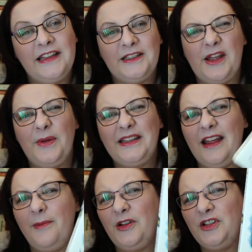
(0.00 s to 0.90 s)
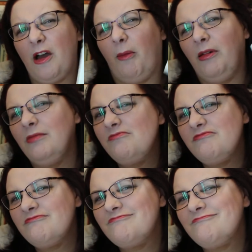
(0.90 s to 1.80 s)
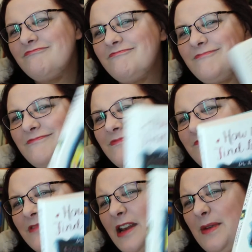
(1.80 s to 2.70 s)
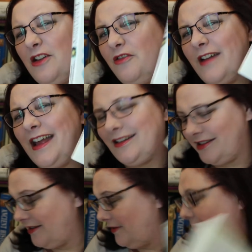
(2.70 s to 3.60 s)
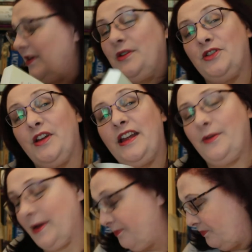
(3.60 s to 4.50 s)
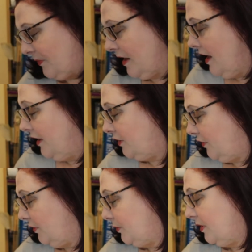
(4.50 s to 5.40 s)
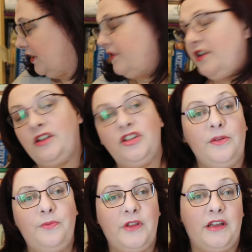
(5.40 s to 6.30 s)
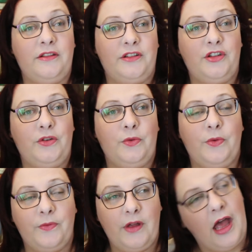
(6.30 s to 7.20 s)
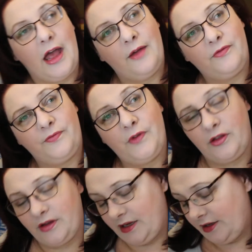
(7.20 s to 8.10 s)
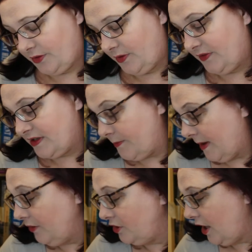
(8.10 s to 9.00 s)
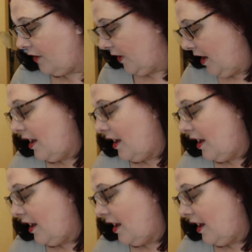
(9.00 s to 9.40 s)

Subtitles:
So it's set in a bookshop. It's going to be good, right? I'm going to enjoy it anyway. So those were the two on the £3 for £7 shelf.